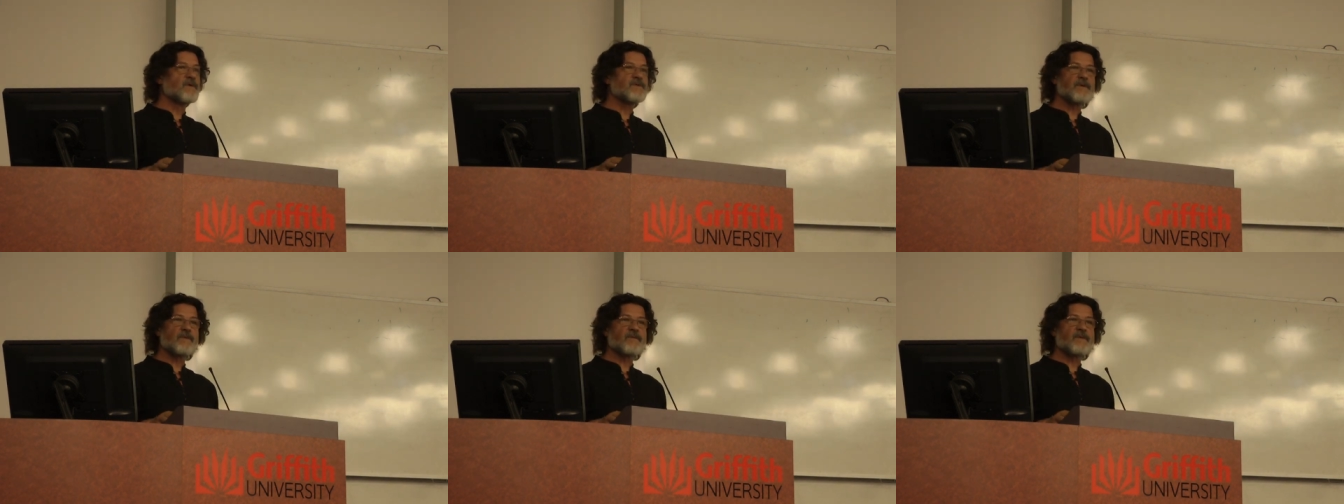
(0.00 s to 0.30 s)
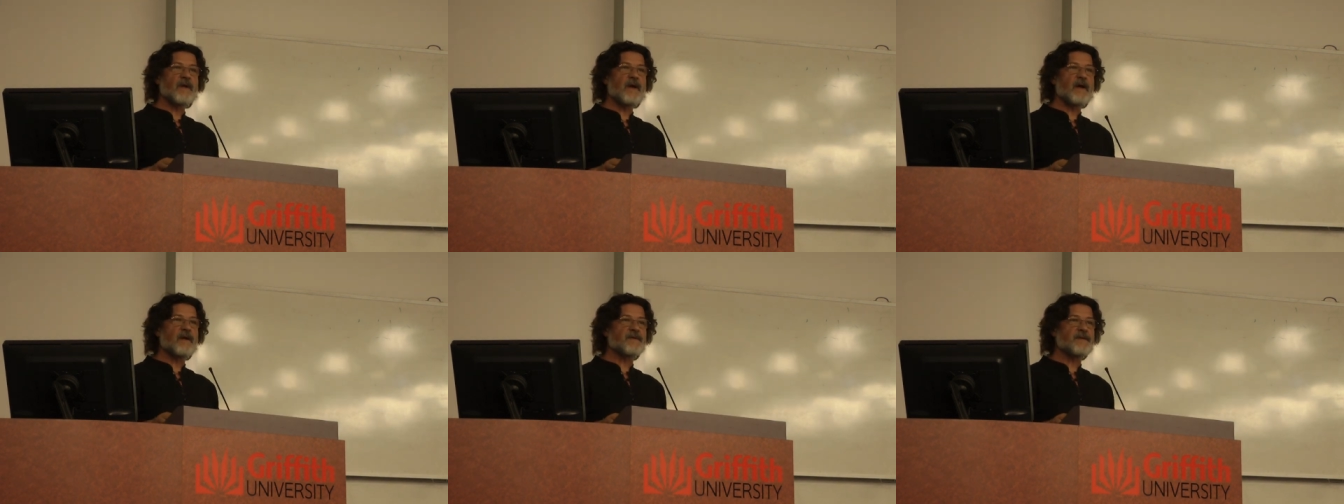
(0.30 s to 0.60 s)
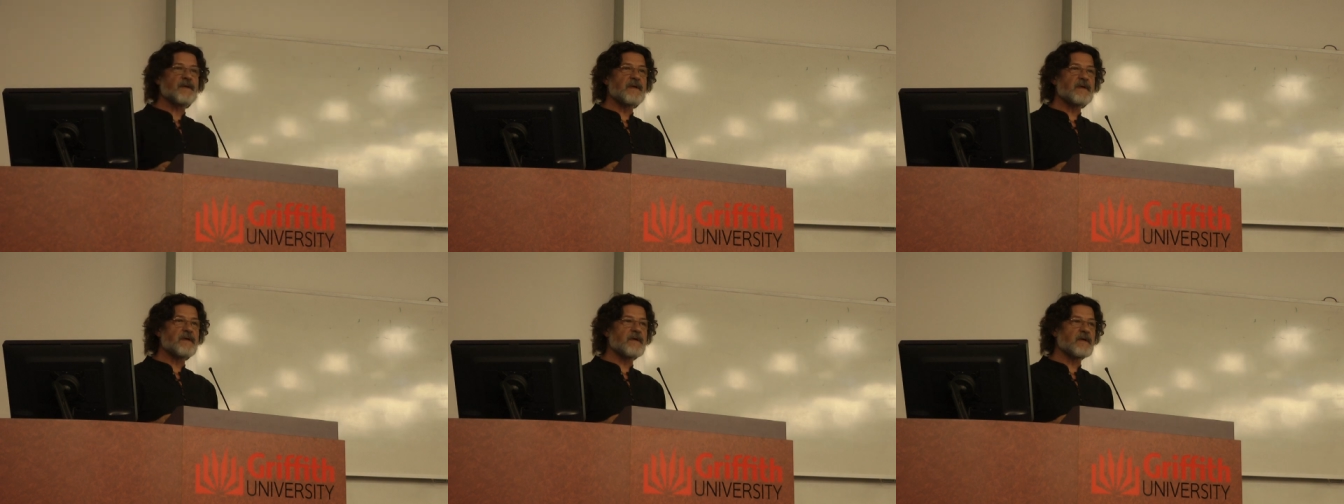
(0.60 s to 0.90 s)
So they are
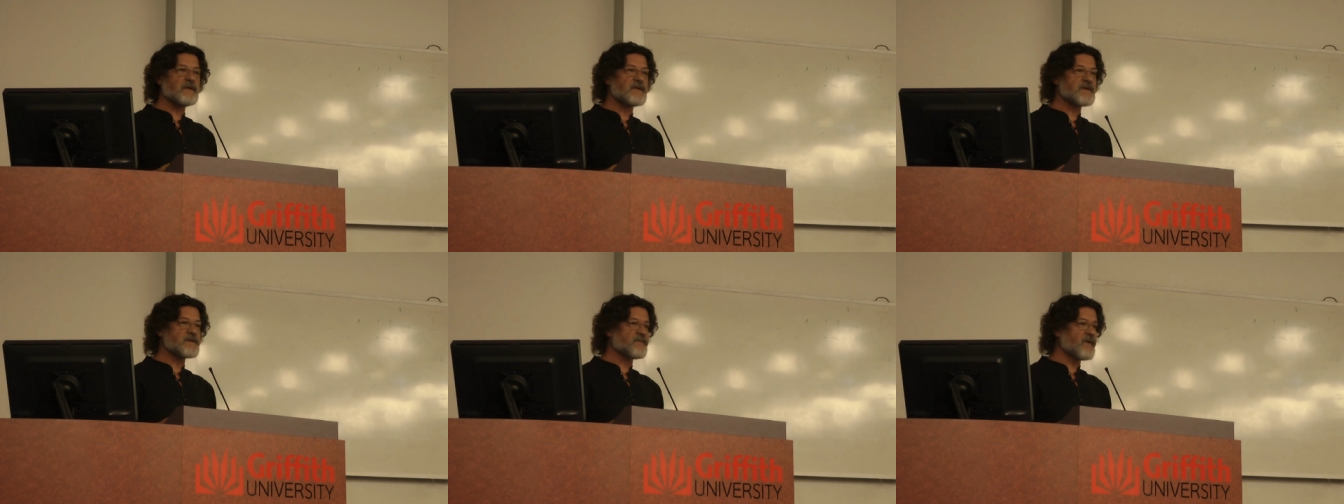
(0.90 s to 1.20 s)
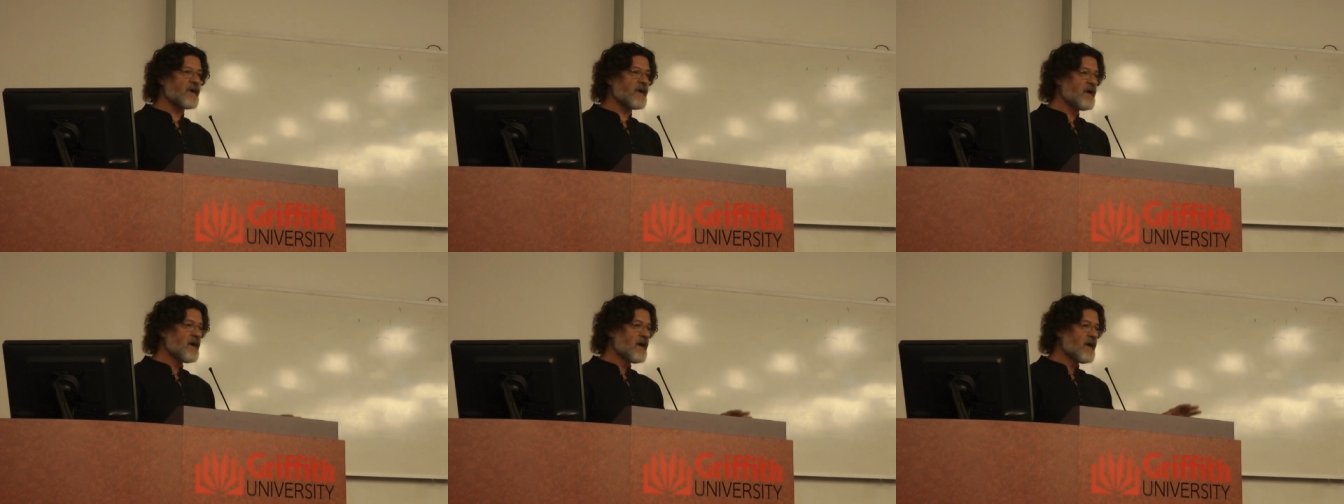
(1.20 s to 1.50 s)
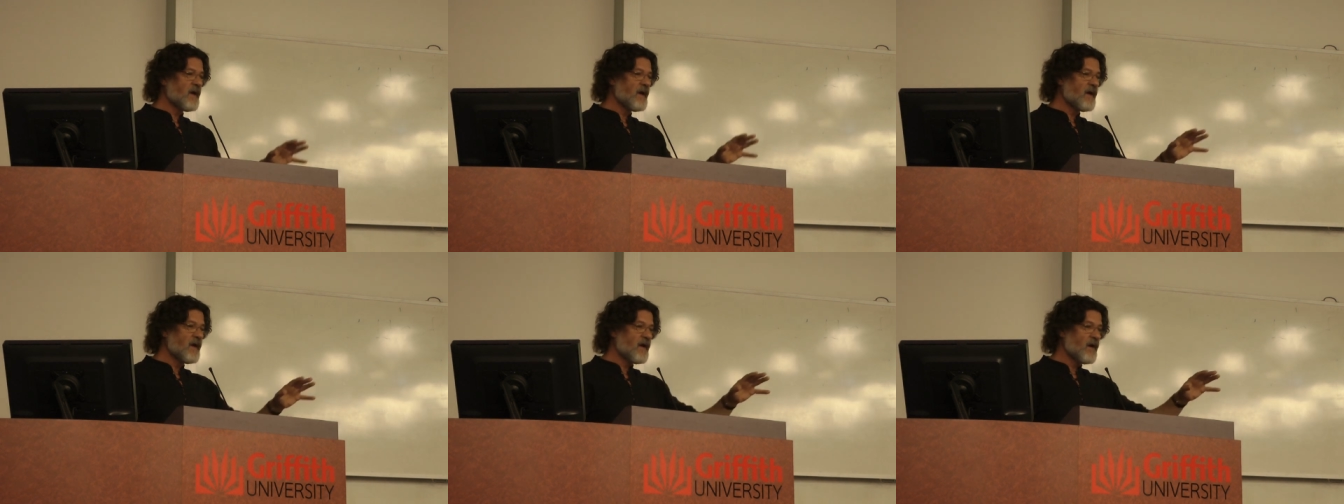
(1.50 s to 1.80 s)
thinking this way,
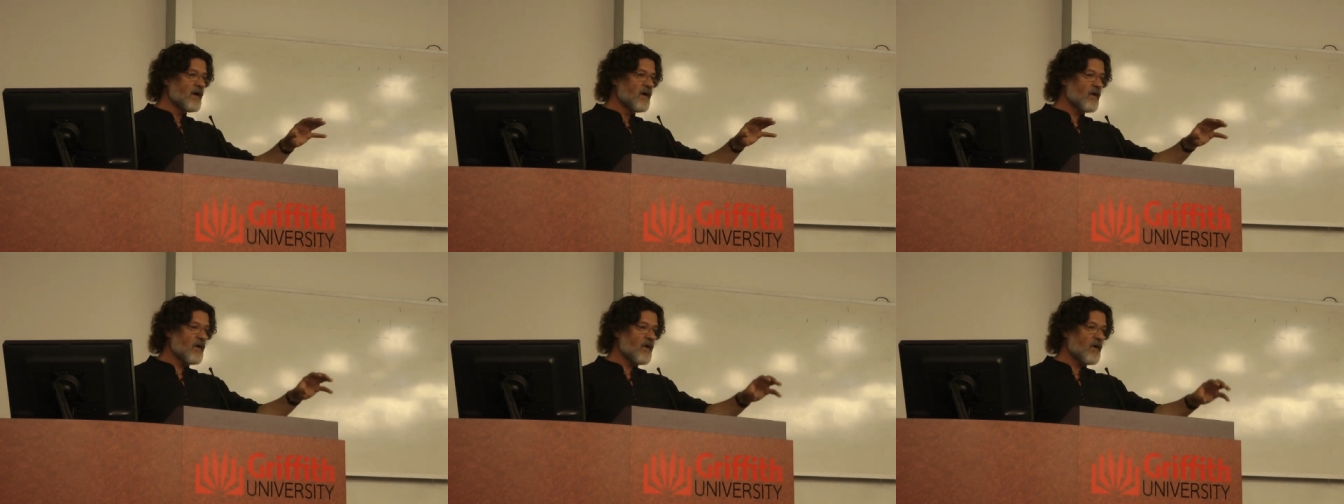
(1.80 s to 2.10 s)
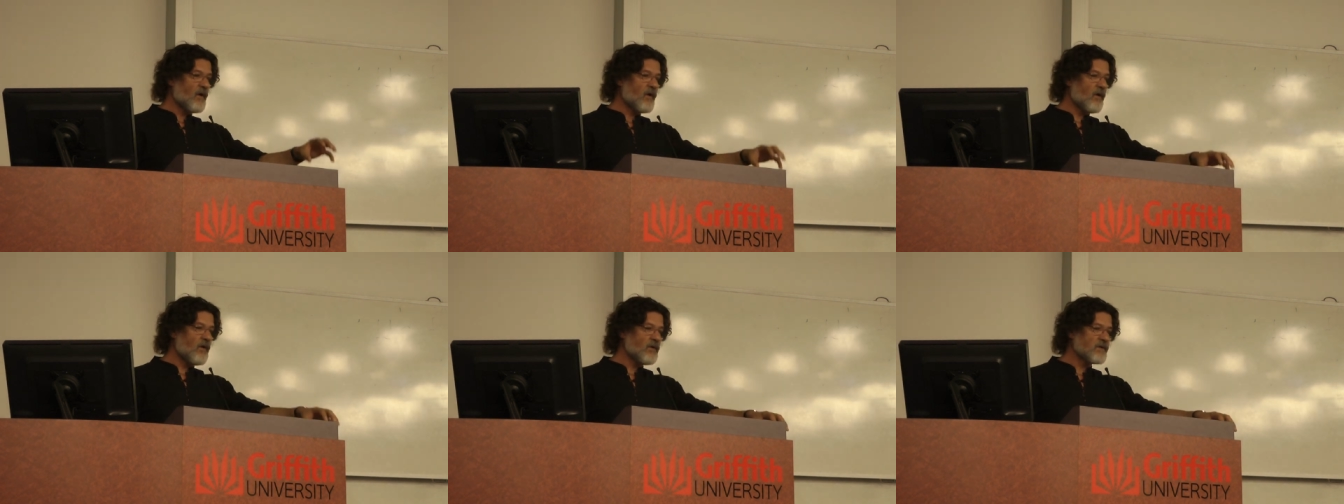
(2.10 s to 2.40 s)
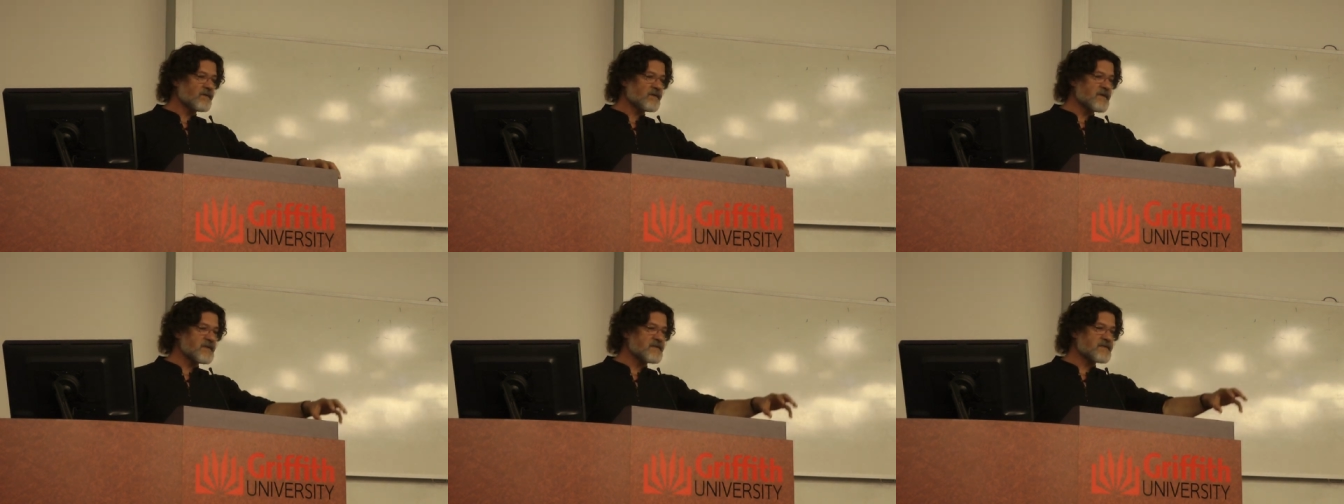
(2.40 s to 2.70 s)

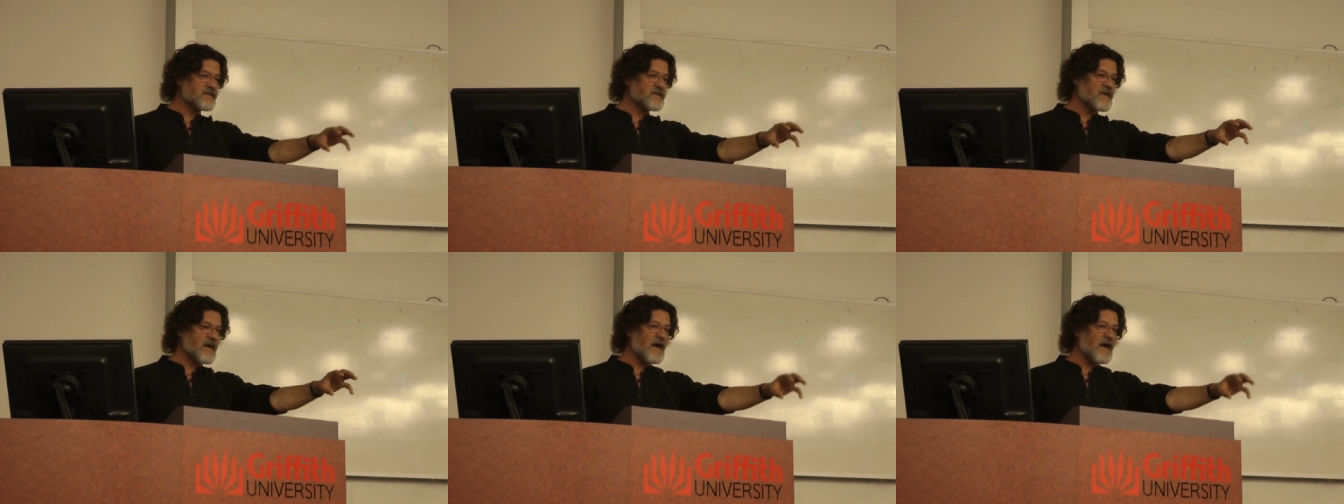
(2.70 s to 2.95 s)
all these